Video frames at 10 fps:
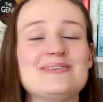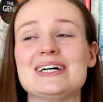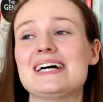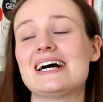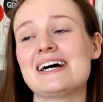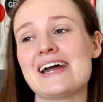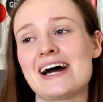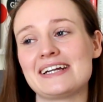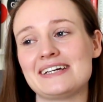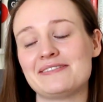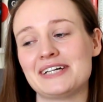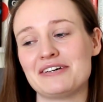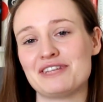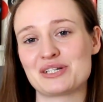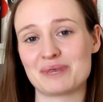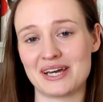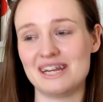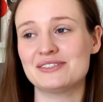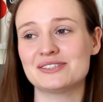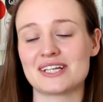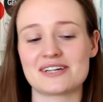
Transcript: But I had it when I finished my A-levels.